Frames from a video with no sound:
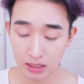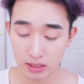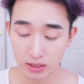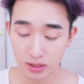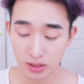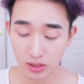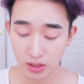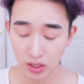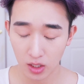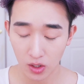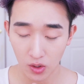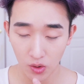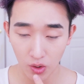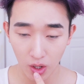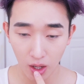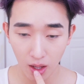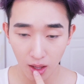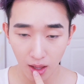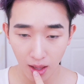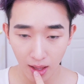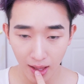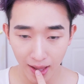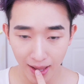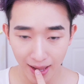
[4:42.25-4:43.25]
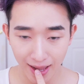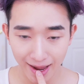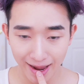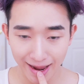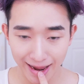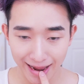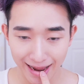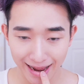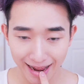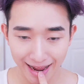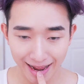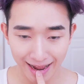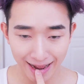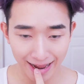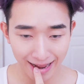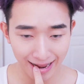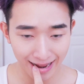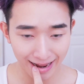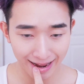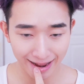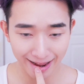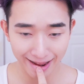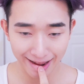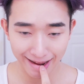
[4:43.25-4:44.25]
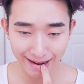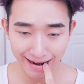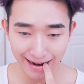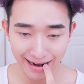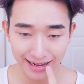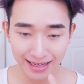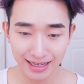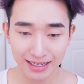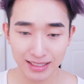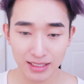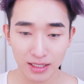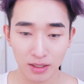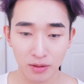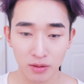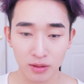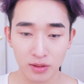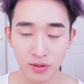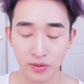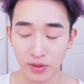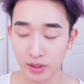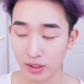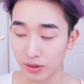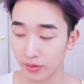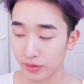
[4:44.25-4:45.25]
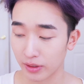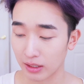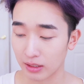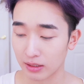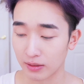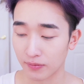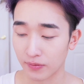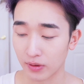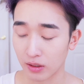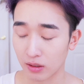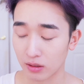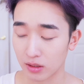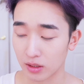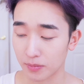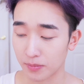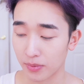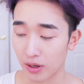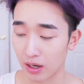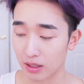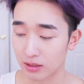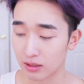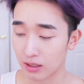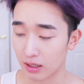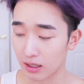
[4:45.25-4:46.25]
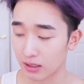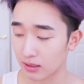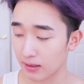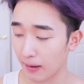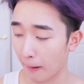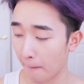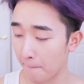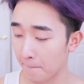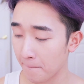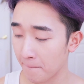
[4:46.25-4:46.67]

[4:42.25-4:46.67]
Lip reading: So I guess it was really difficult to process,